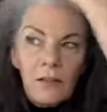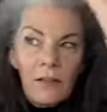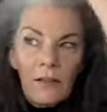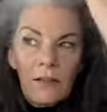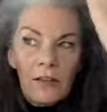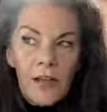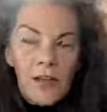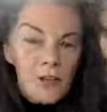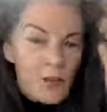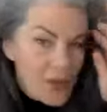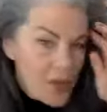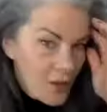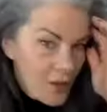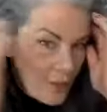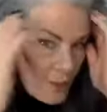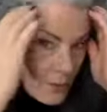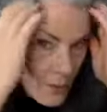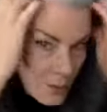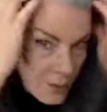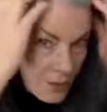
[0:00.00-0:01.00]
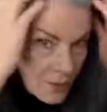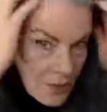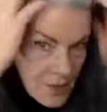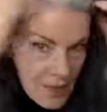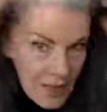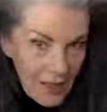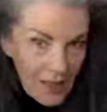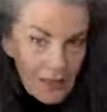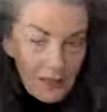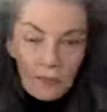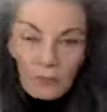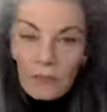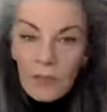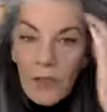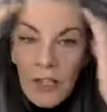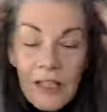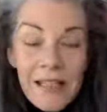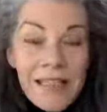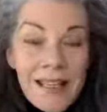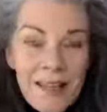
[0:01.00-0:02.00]
And also probably looks like
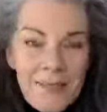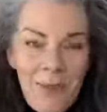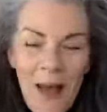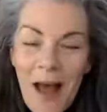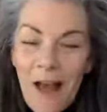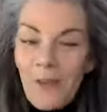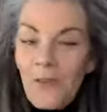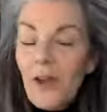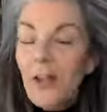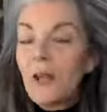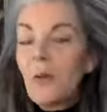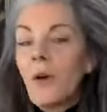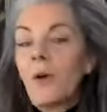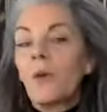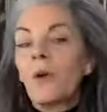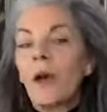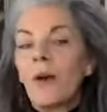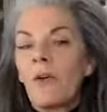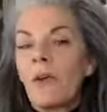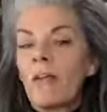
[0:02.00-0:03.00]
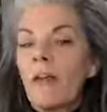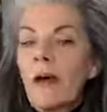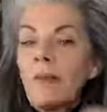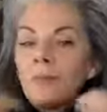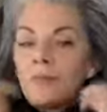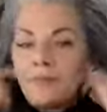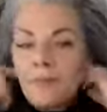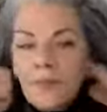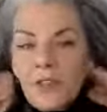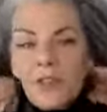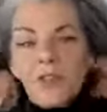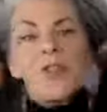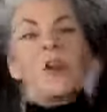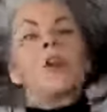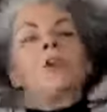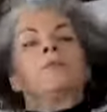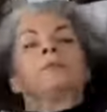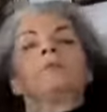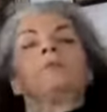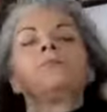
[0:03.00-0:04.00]
you can see the powder anyway. We'll get rid of that.
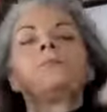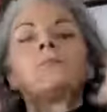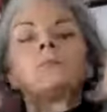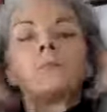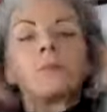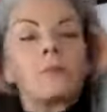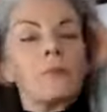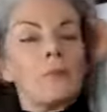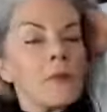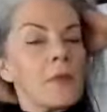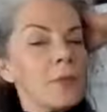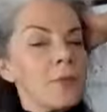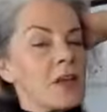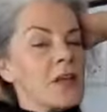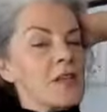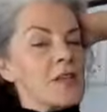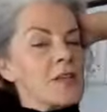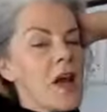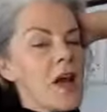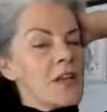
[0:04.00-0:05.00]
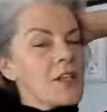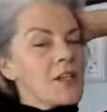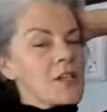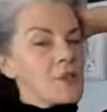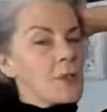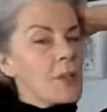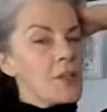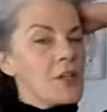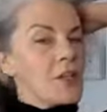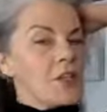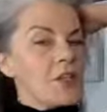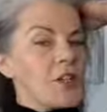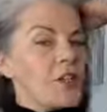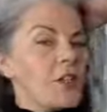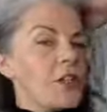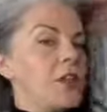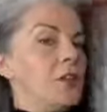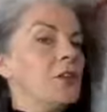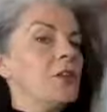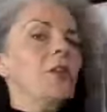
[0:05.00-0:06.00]
So because I just want to
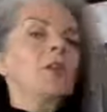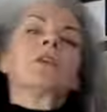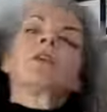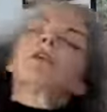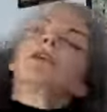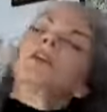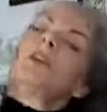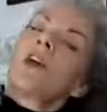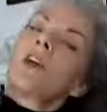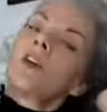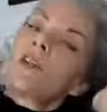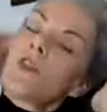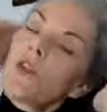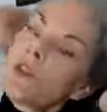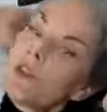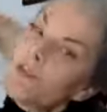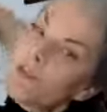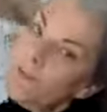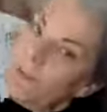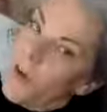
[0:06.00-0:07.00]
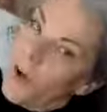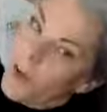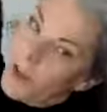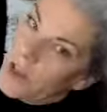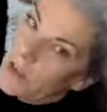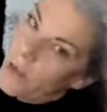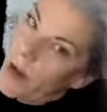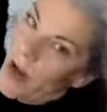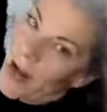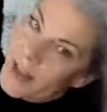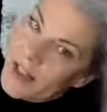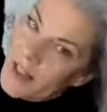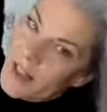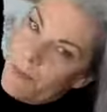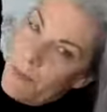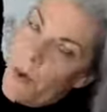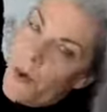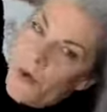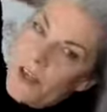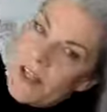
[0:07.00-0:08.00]
do a sort of volumized
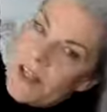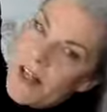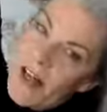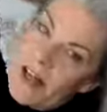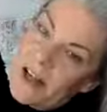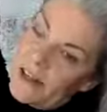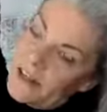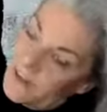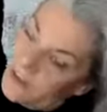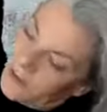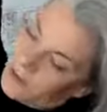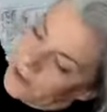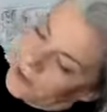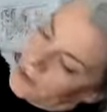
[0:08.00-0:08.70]
ponytail,